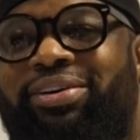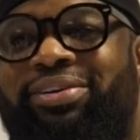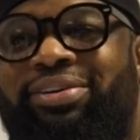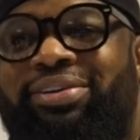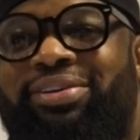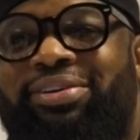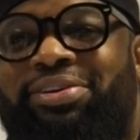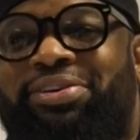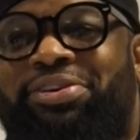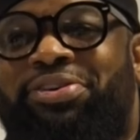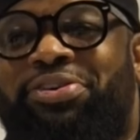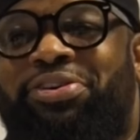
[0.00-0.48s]

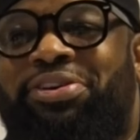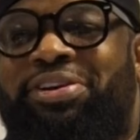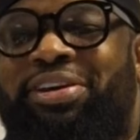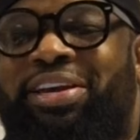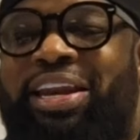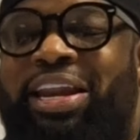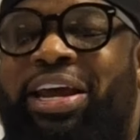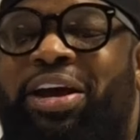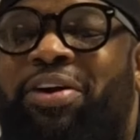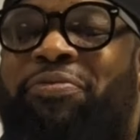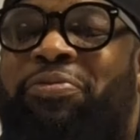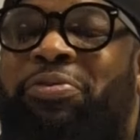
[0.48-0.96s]
could
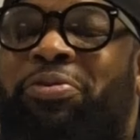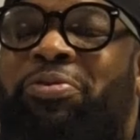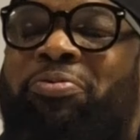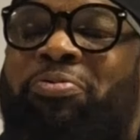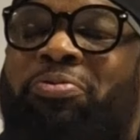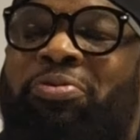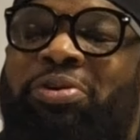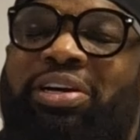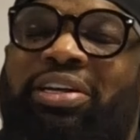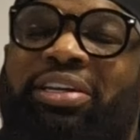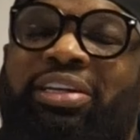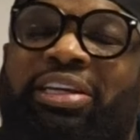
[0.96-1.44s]
never
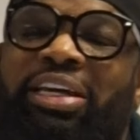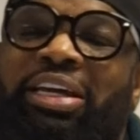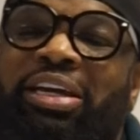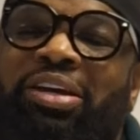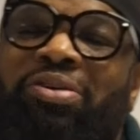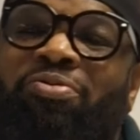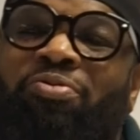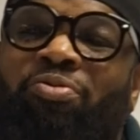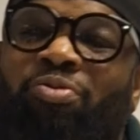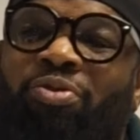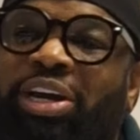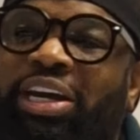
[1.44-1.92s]

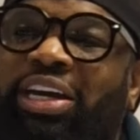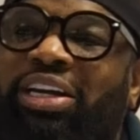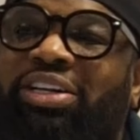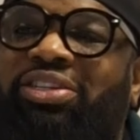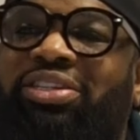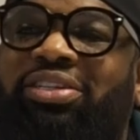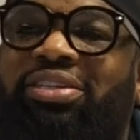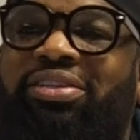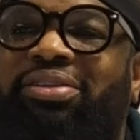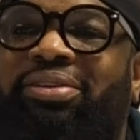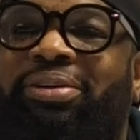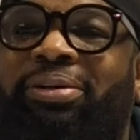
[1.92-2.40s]
really
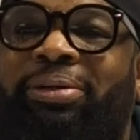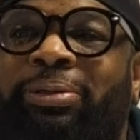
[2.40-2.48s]
reach